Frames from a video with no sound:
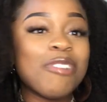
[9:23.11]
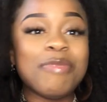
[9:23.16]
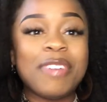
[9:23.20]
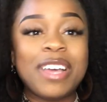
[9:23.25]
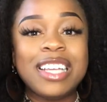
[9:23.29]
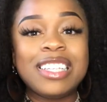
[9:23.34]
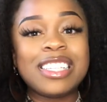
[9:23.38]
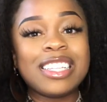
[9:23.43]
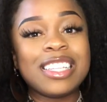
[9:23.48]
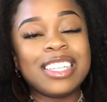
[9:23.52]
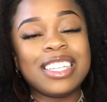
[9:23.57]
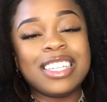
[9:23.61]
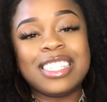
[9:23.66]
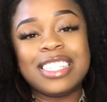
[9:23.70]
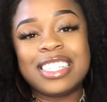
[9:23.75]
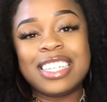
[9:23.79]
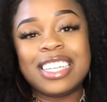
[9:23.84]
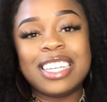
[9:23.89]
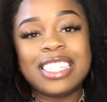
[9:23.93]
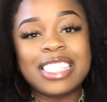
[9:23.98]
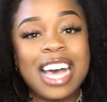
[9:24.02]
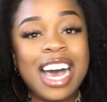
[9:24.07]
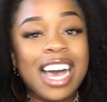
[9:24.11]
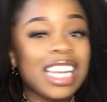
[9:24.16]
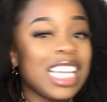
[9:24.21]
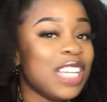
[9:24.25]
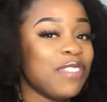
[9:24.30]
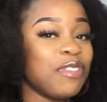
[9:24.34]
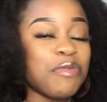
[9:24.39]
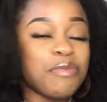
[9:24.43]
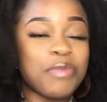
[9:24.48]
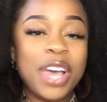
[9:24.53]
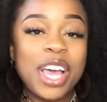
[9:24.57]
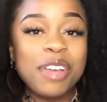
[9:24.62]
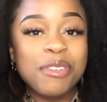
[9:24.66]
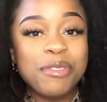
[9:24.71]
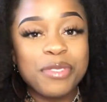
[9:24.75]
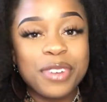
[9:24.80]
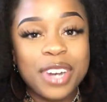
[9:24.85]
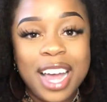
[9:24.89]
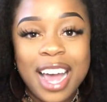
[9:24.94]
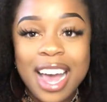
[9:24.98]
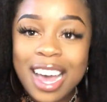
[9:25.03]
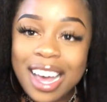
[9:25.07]
amazing this is. I didn't even pay
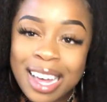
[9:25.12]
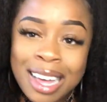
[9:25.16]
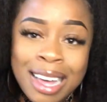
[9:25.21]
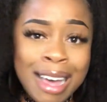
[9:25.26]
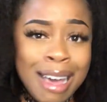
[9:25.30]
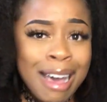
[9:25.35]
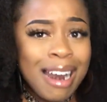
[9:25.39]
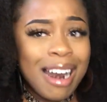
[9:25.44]
for that.